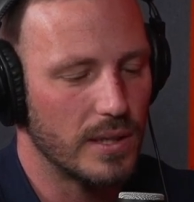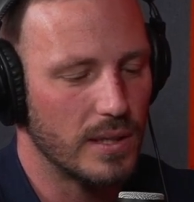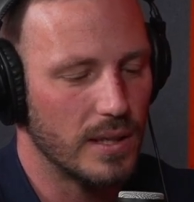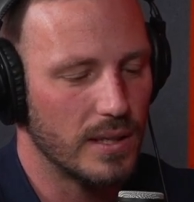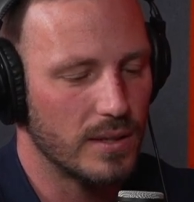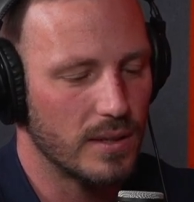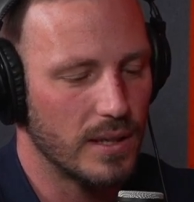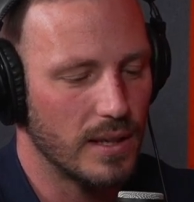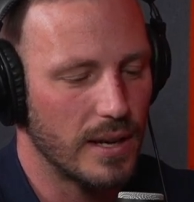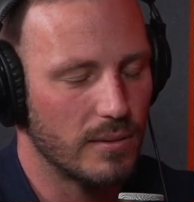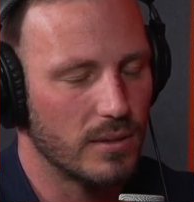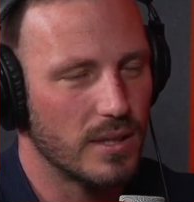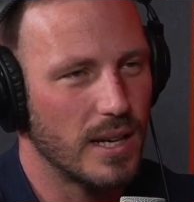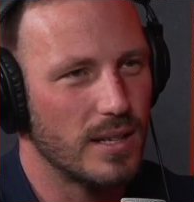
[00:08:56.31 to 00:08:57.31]
And it's, like
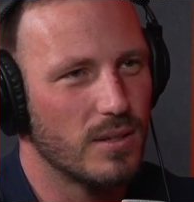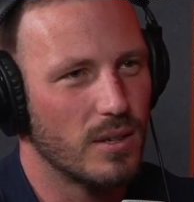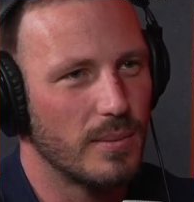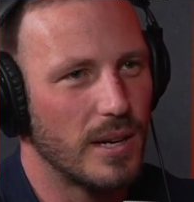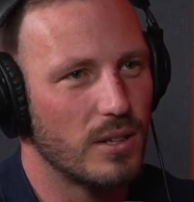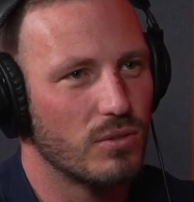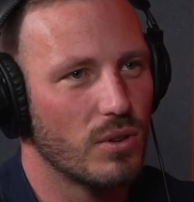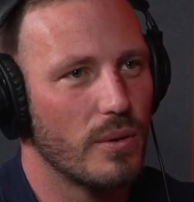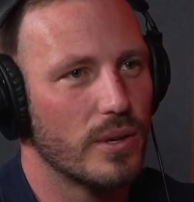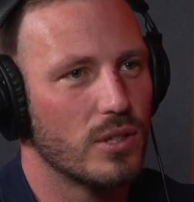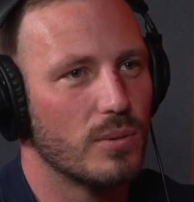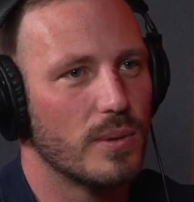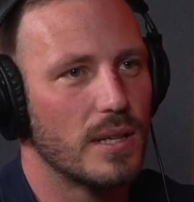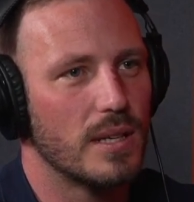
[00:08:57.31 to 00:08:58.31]
we say, it's not about growing
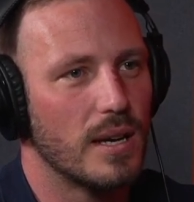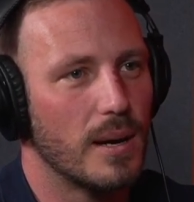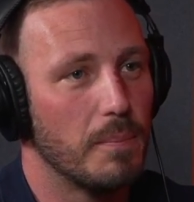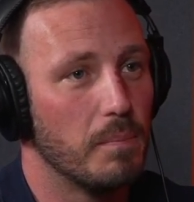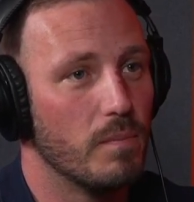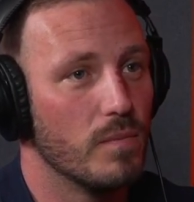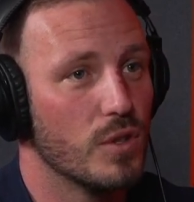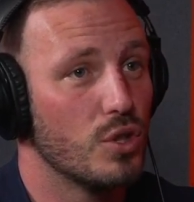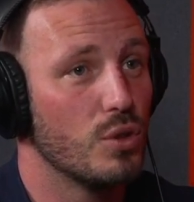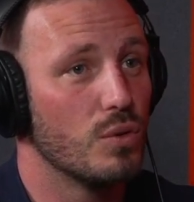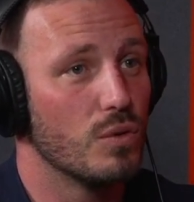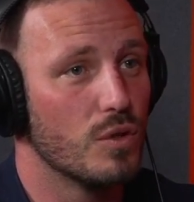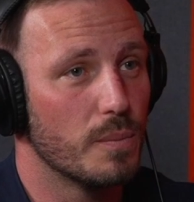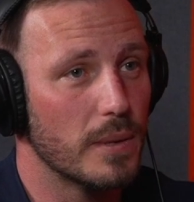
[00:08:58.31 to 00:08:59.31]
to be a
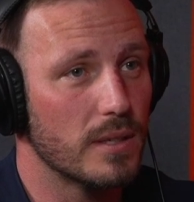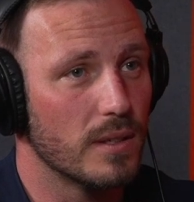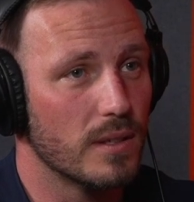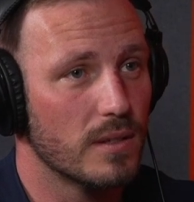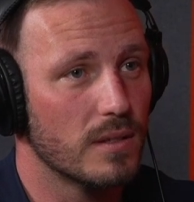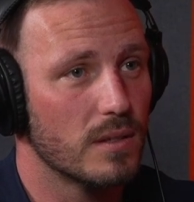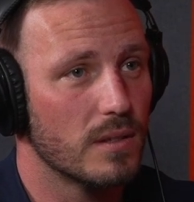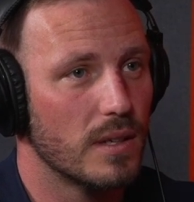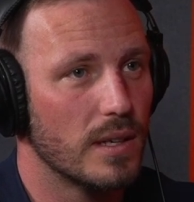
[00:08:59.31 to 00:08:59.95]
huge business.